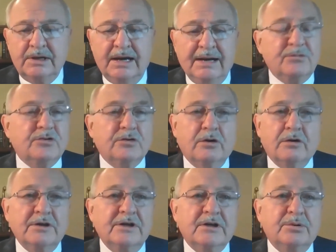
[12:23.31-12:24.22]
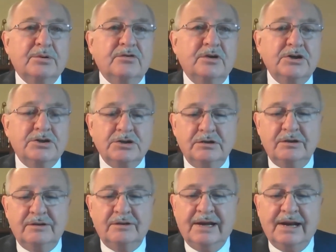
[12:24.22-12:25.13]
I'm certainly in a
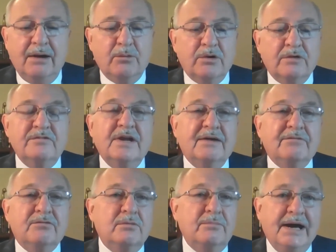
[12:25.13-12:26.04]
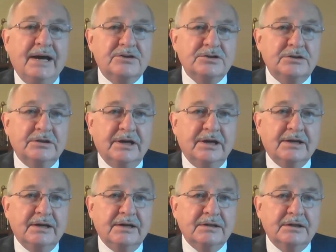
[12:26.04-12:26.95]
position that I would have never imagined a
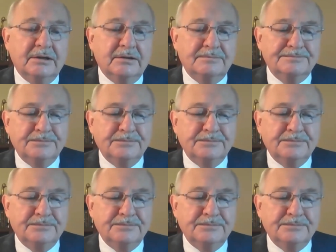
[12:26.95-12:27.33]
decade ago.